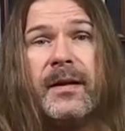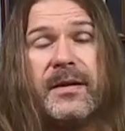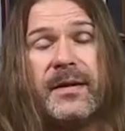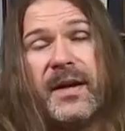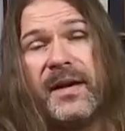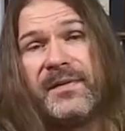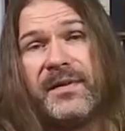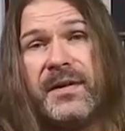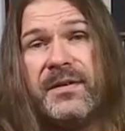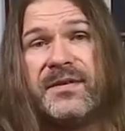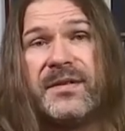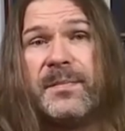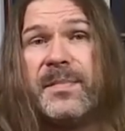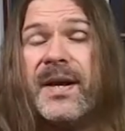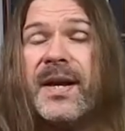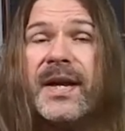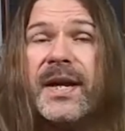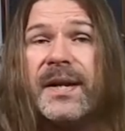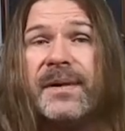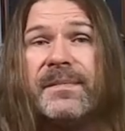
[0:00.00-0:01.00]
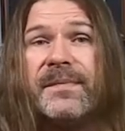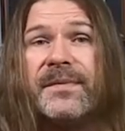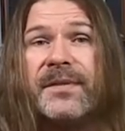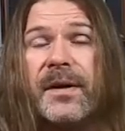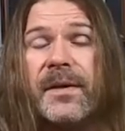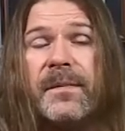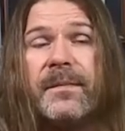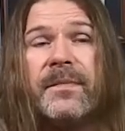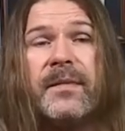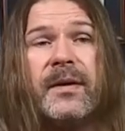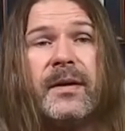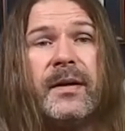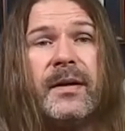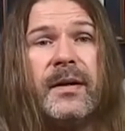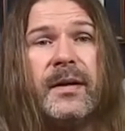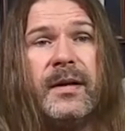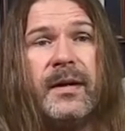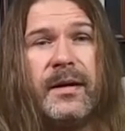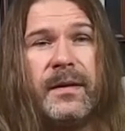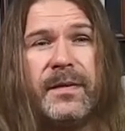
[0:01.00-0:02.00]
you have to use the pinky. So
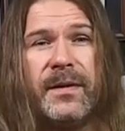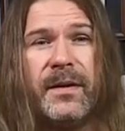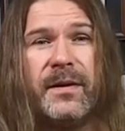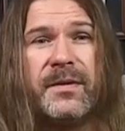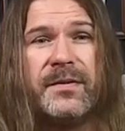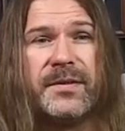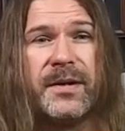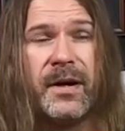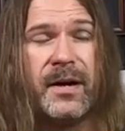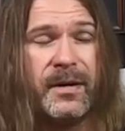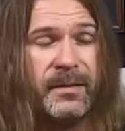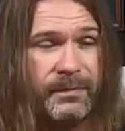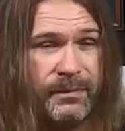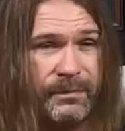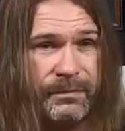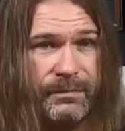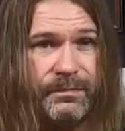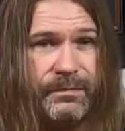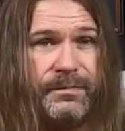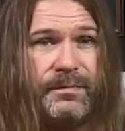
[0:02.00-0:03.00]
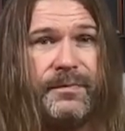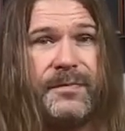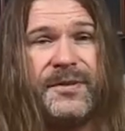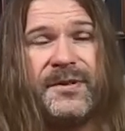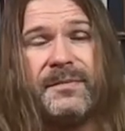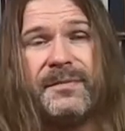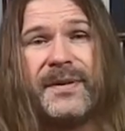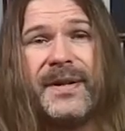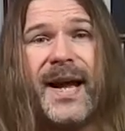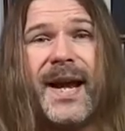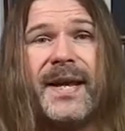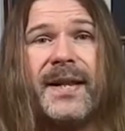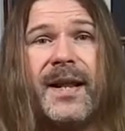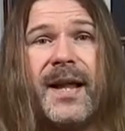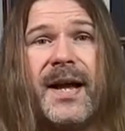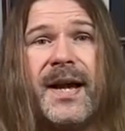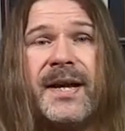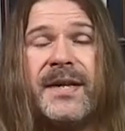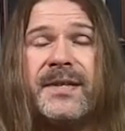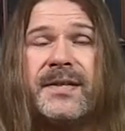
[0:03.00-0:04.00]
those are some
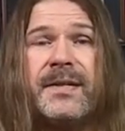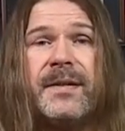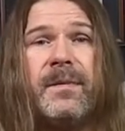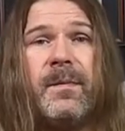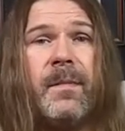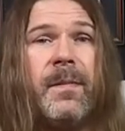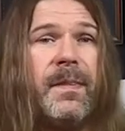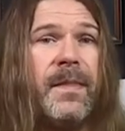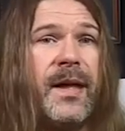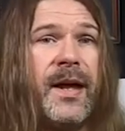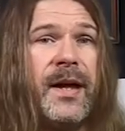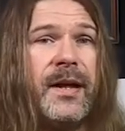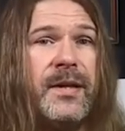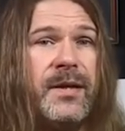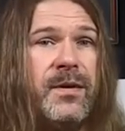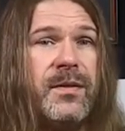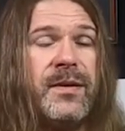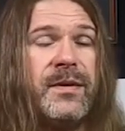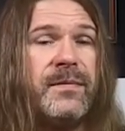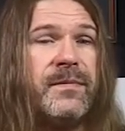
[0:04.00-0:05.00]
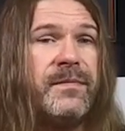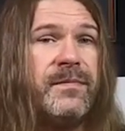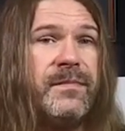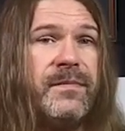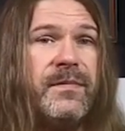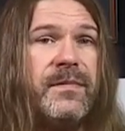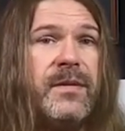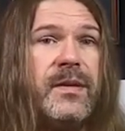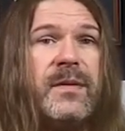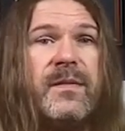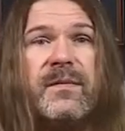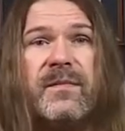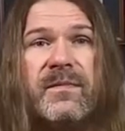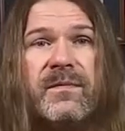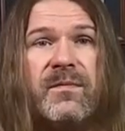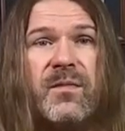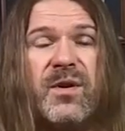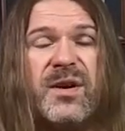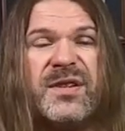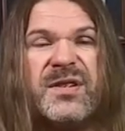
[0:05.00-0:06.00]
guidelines that you can
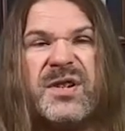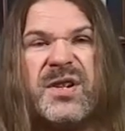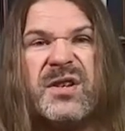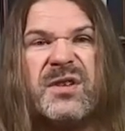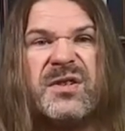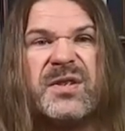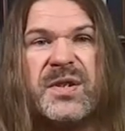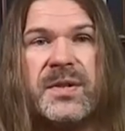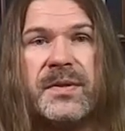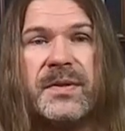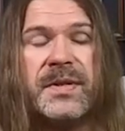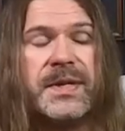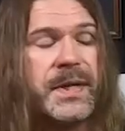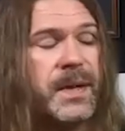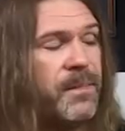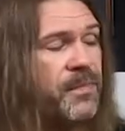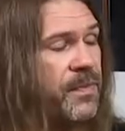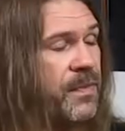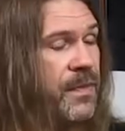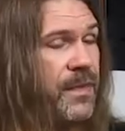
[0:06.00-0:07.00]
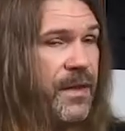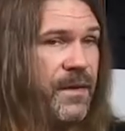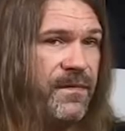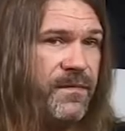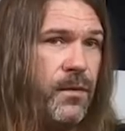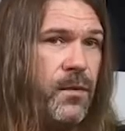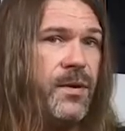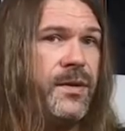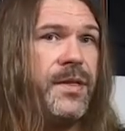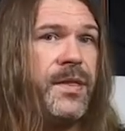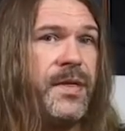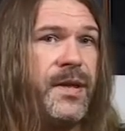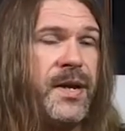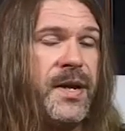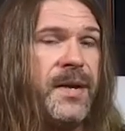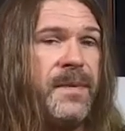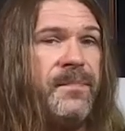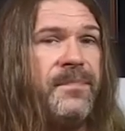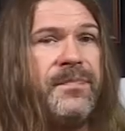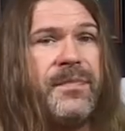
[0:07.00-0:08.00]
voice to your students. The 4th
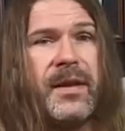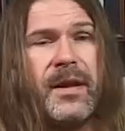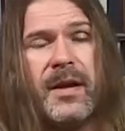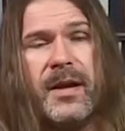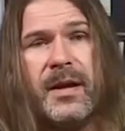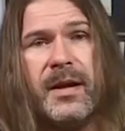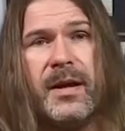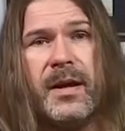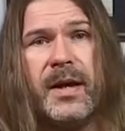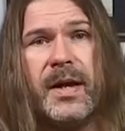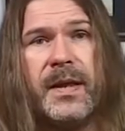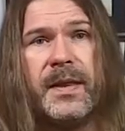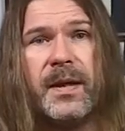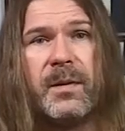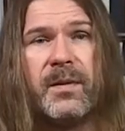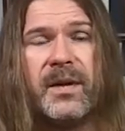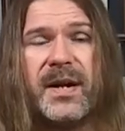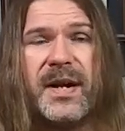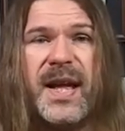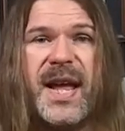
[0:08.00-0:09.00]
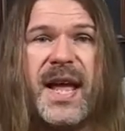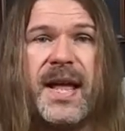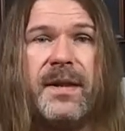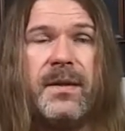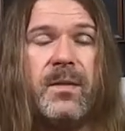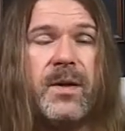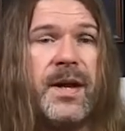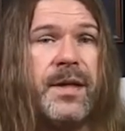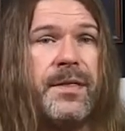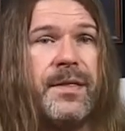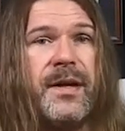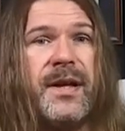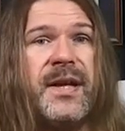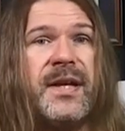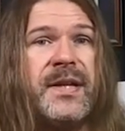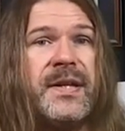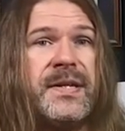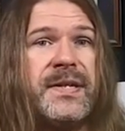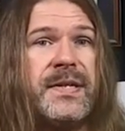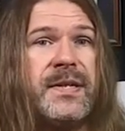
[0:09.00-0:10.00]
thing that we're going to end with
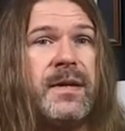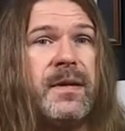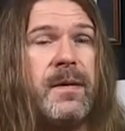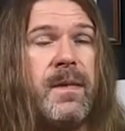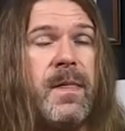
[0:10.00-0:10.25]
is